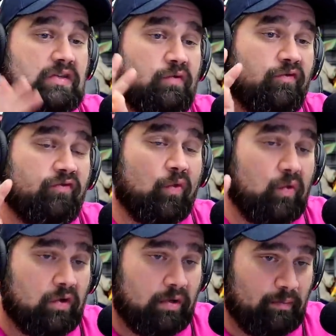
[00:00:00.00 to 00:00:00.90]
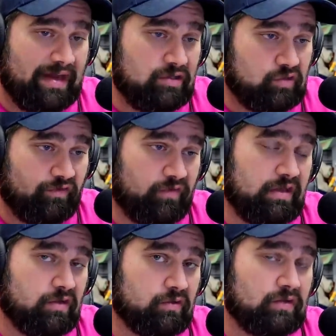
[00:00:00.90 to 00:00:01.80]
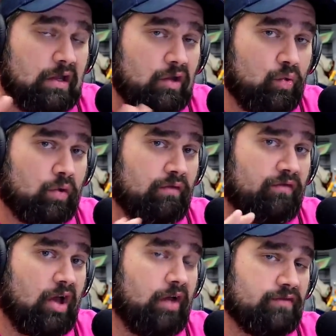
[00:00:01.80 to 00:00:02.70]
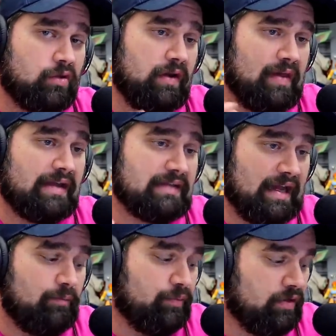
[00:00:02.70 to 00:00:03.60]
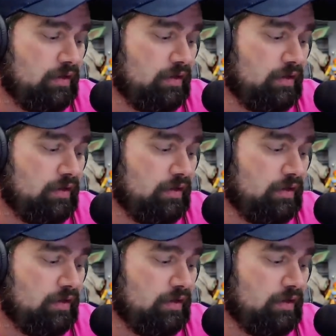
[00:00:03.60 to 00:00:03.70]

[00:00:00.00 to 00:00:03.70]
to four major figures who were involved during that time